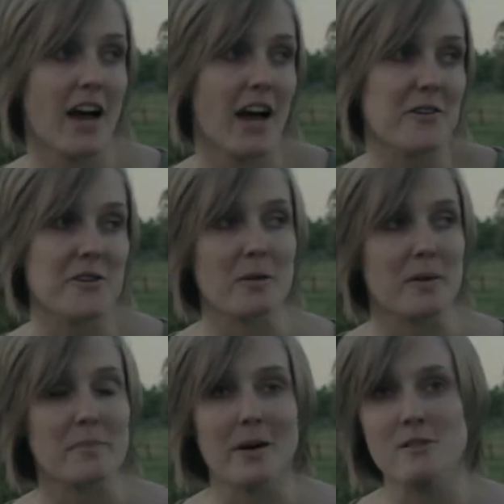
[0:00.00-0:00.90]
I grew up
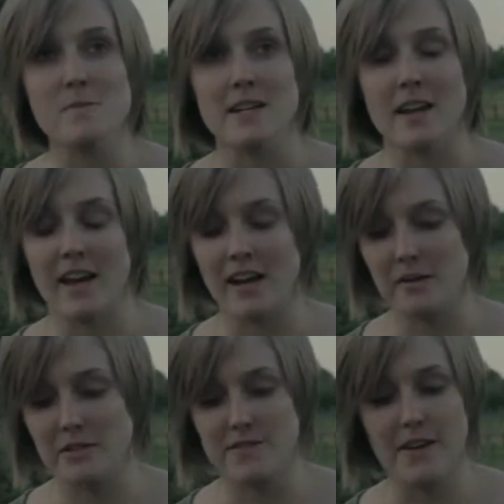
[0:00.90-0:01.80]
in Melbourne, and
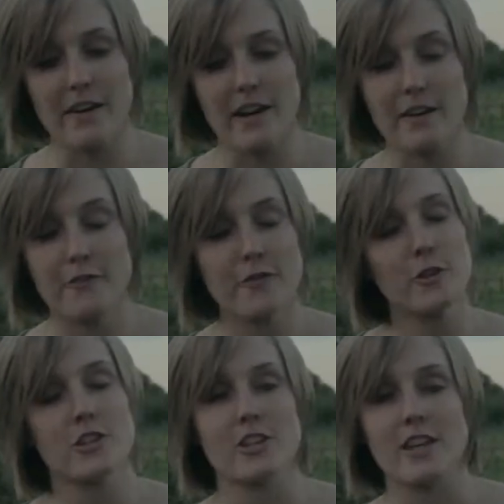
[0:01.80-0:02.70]
I was very
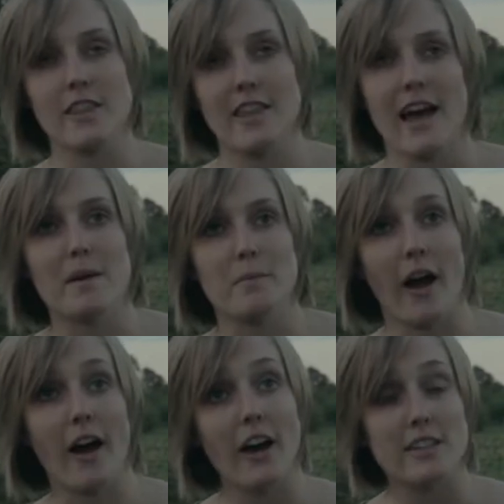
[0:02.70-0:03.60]
fortunate that
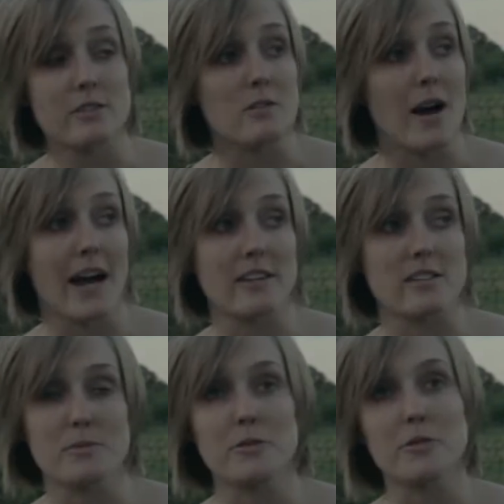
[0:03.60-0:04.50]
my high school had a
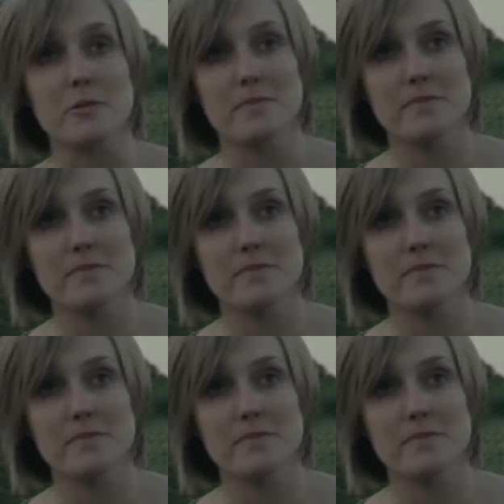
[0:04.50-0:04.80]
small